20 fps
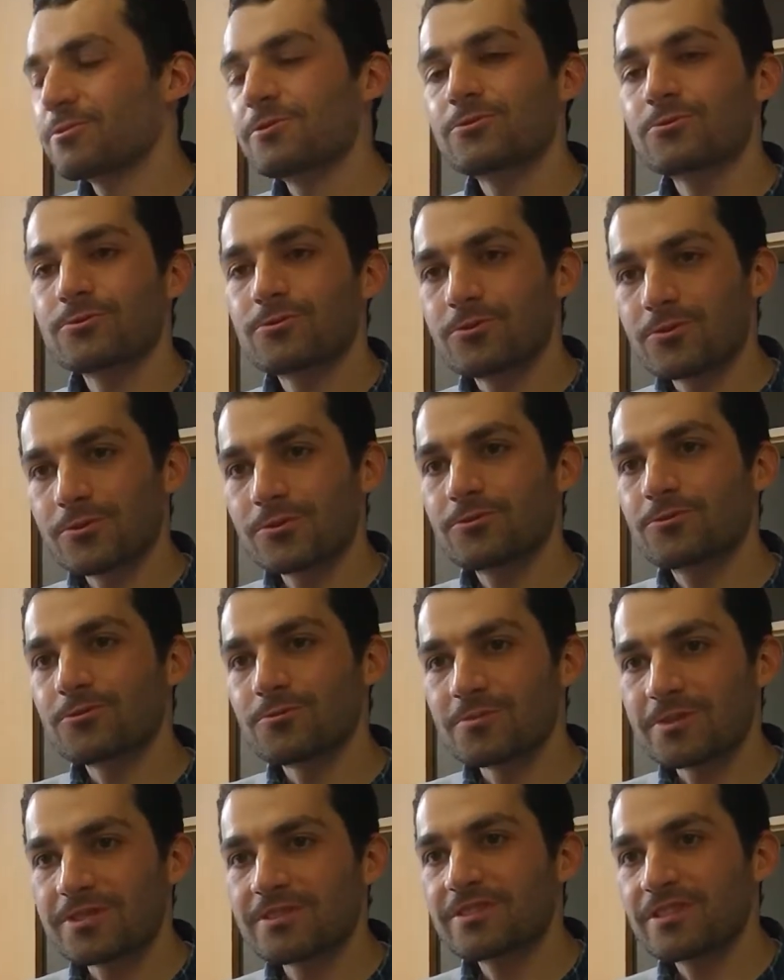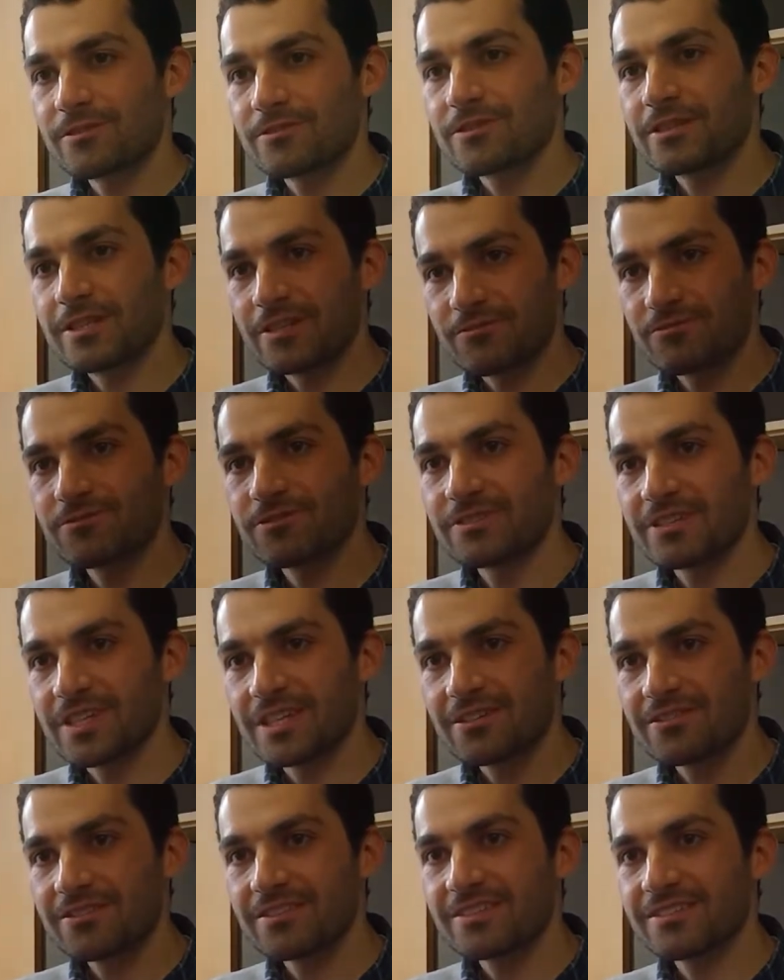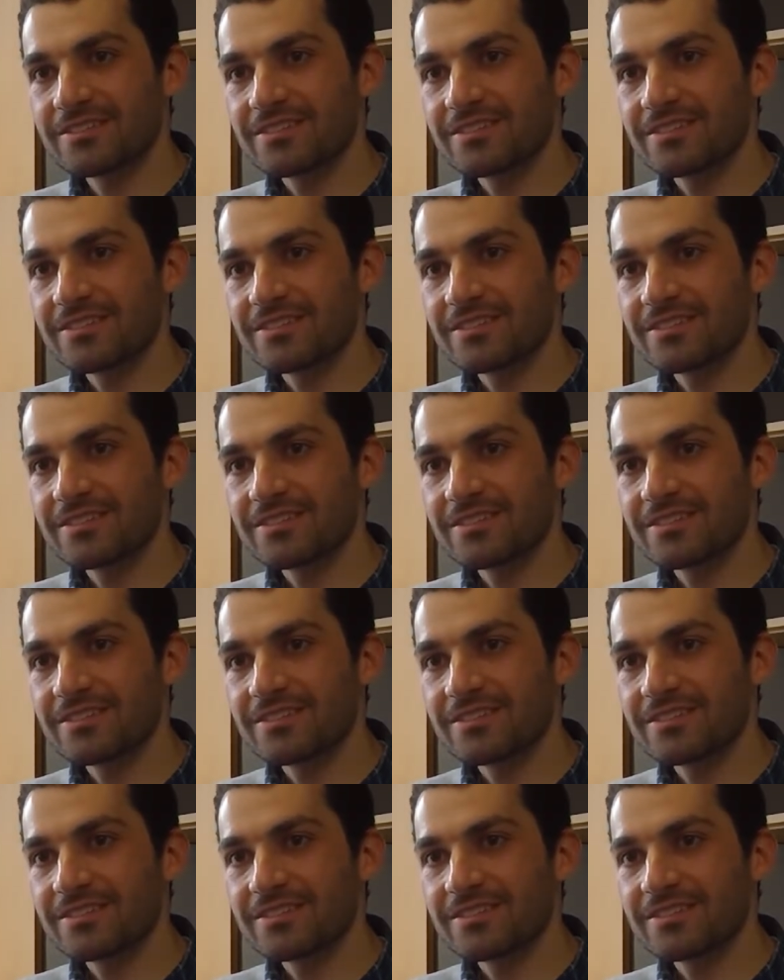able to talk to many different